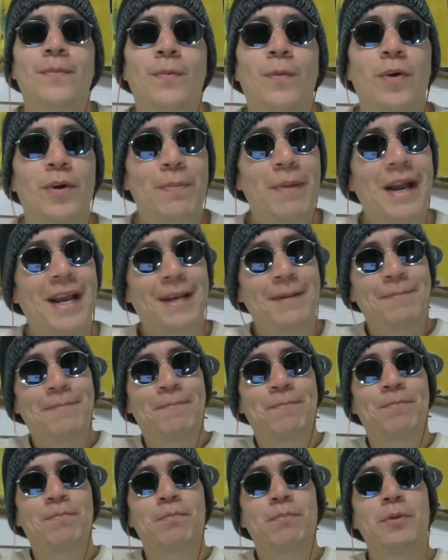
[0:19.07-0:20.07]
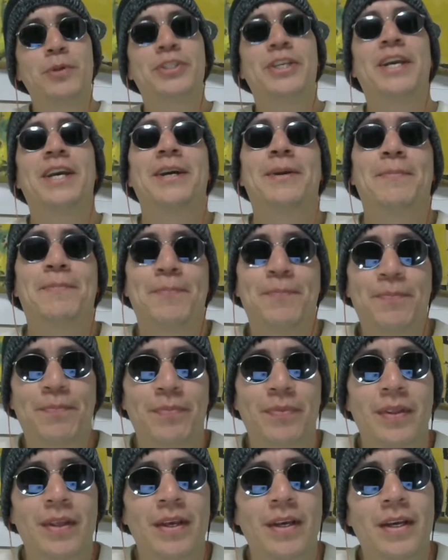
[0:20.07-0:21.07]
Welcome back. Poohske here.
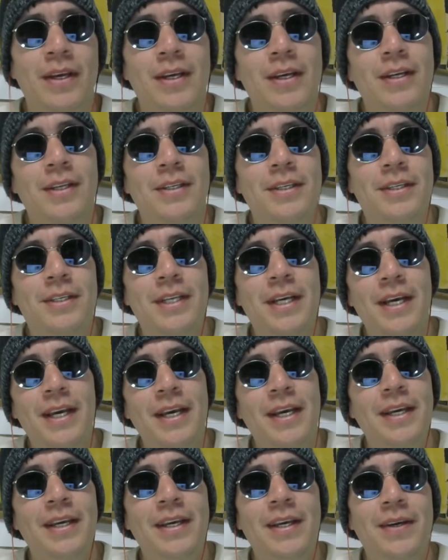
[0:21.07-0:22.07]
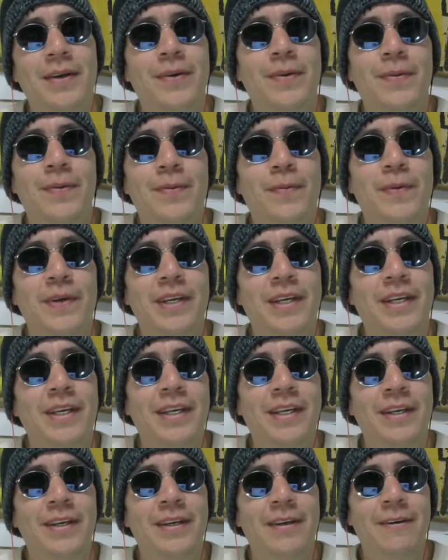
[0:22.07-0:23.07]
Today
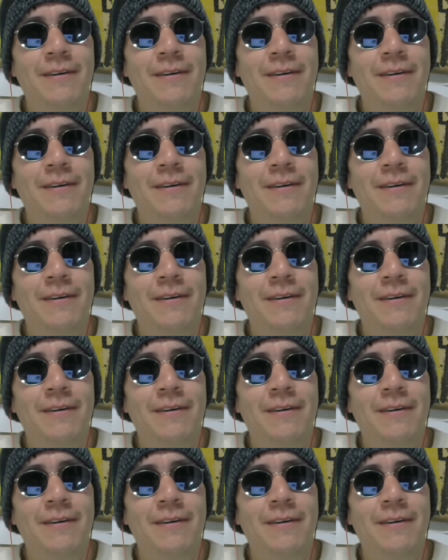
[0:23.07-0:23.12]
we